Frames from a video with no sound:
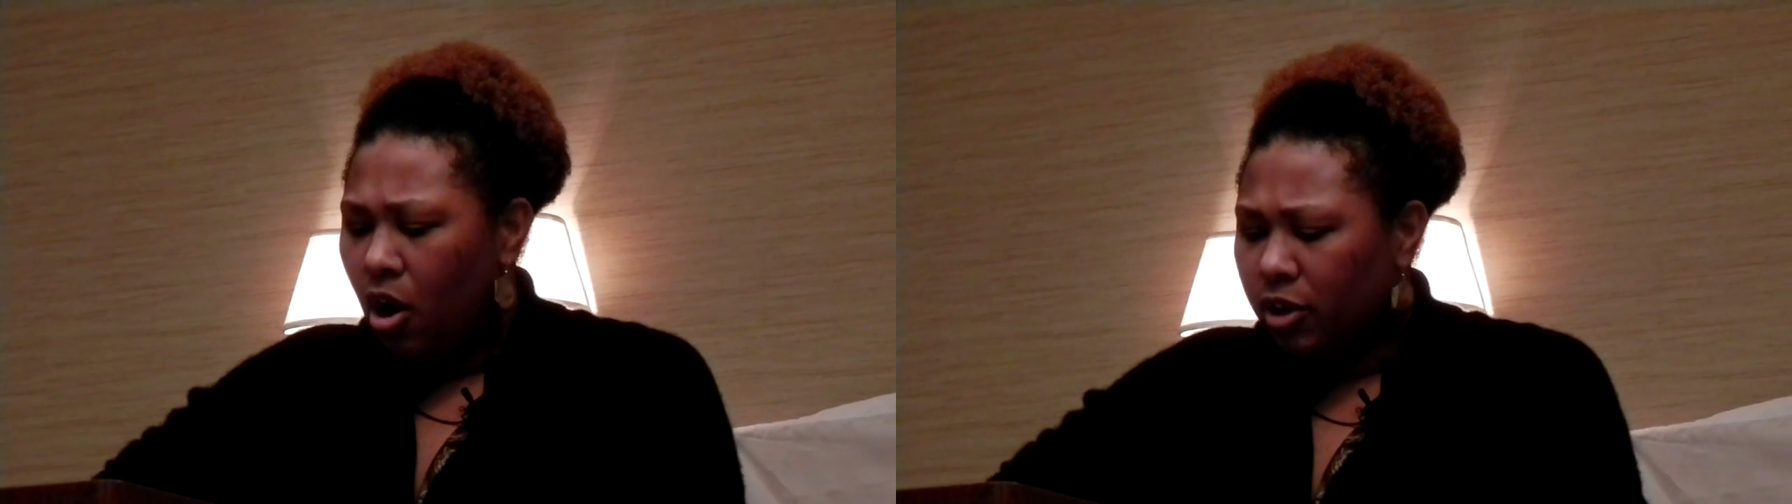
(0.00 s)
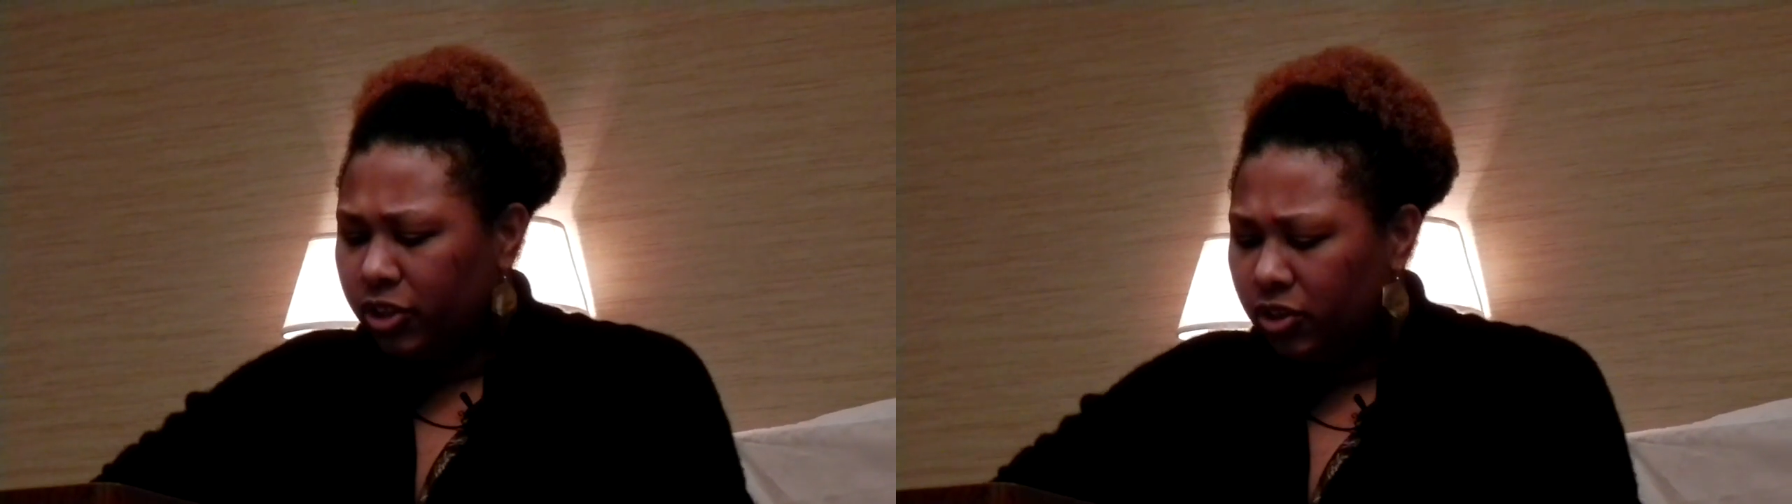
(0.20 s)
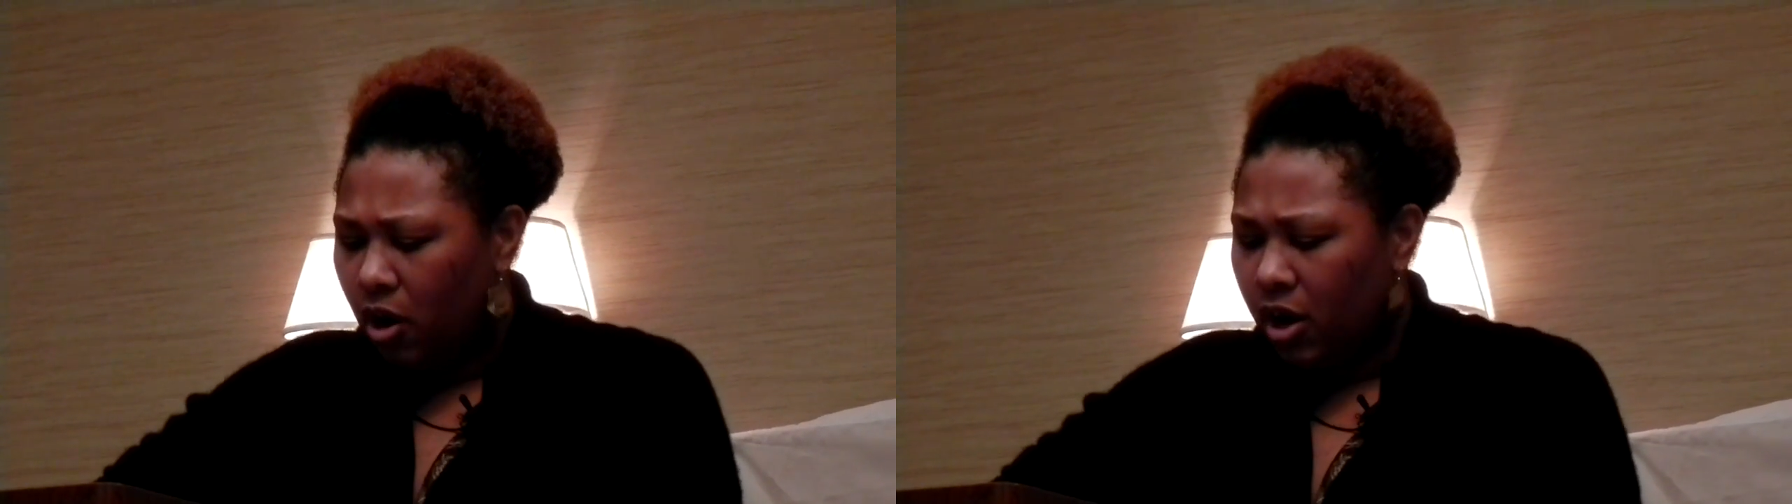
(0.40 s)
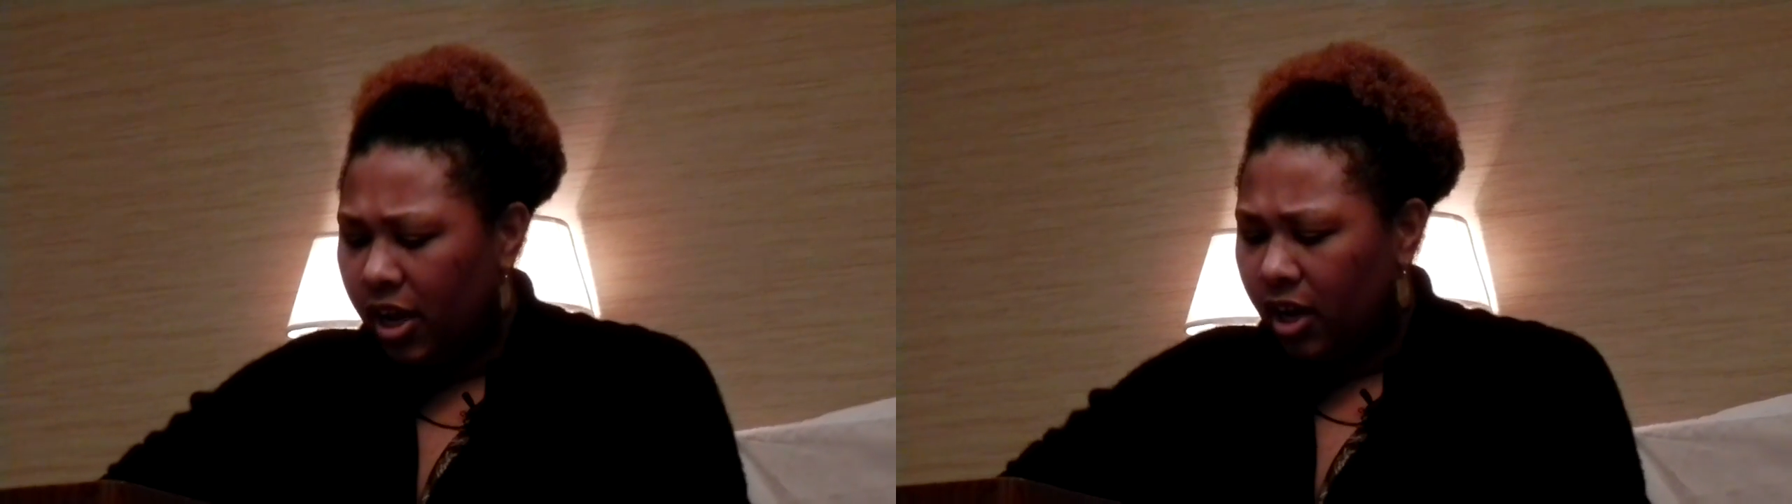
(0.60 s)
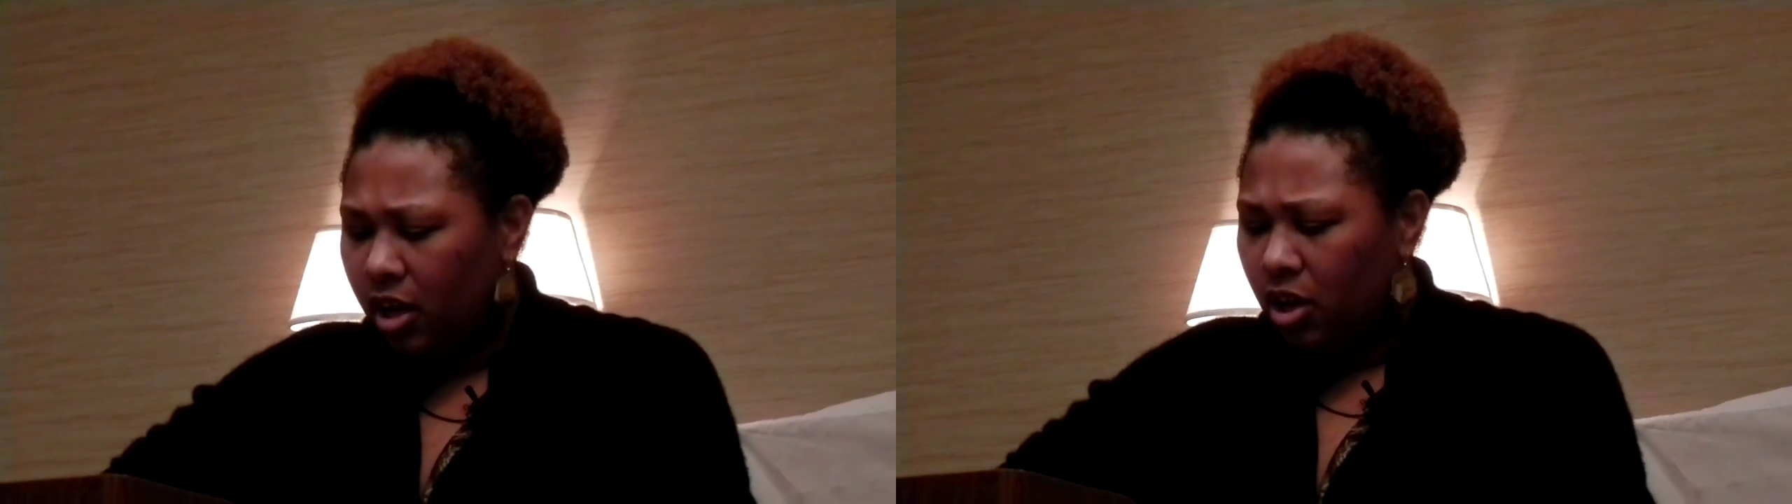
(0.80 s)
are
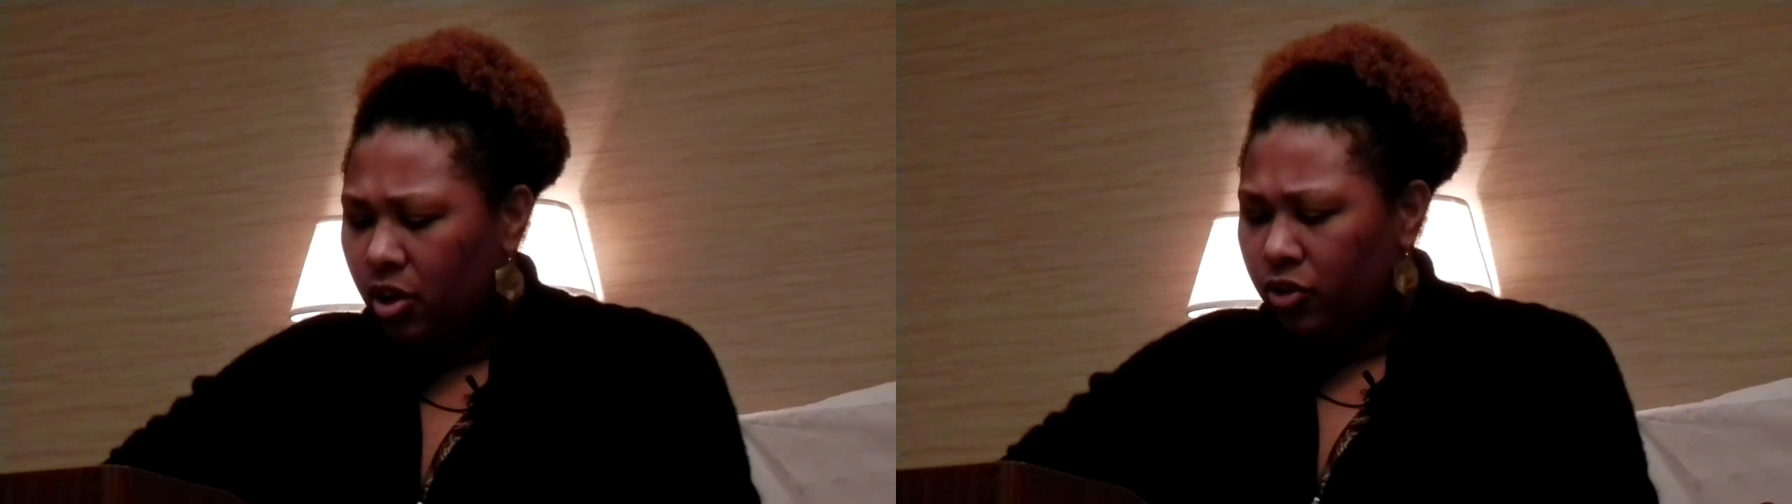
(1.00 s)
starting